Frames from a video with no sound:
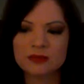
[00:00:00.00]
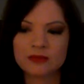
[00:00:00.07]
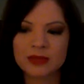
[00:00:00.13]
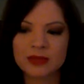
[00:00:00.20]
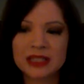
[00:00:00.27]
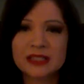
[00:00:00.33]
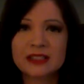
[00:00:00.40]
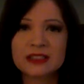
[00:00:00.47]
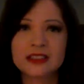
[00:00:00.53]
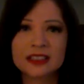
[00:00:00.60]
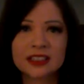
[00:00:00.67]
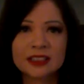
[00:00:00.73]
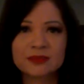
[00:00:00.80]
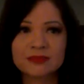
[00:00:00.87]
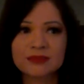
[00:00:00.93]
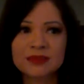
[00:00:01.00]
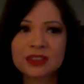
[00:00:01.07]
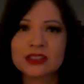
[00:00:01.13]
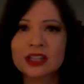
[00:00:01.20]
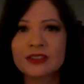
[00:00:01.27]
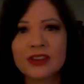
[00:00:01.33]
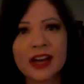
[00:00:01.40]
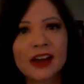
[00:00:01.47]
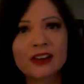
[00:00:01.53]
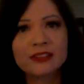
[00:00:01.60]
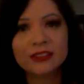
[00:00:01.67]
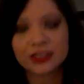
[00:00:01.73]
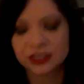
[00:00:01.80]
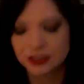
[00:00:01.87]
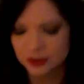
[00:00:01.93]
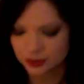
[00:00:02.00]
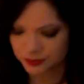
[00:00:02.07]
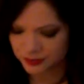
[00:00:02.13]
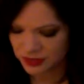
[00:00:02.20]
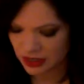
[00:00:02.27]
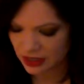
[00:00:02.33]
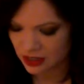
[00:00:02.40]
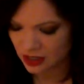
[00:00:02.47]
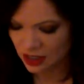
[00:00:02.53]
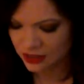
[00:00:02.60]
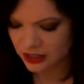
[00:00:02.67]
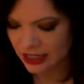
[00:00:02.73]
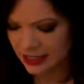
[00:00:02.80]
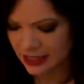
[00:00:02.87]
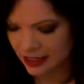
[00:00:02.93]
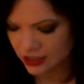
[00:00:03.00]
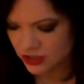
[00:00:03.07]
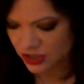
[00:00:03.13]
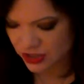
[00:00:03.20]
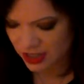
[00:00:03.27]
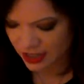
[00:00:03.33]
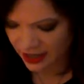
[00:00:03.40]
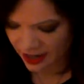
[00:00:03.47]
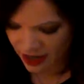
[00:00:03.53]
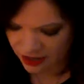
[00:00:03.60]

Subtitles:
basically the love I have for you, the connection that I have